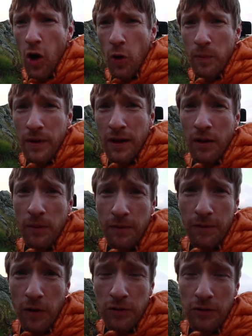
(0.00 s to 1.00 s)
opening up
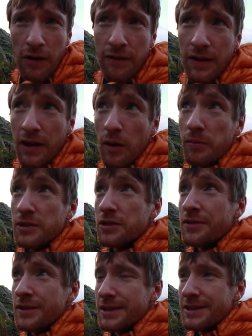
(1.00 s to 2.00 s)
photographic
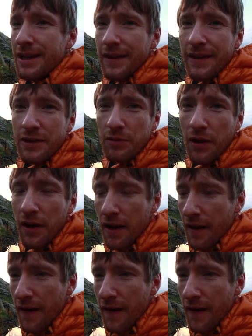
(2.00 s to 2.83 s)
opportunities like this one.